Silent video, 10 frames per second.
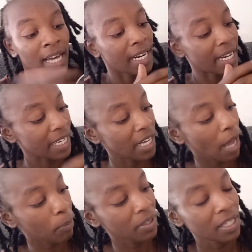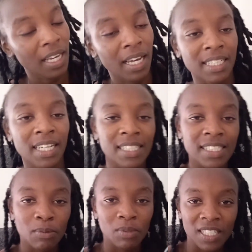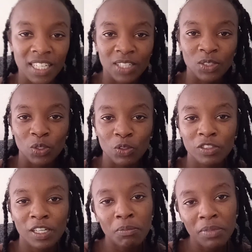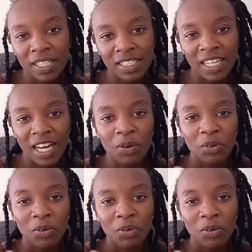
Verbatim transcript: like up here it has some indication of temperature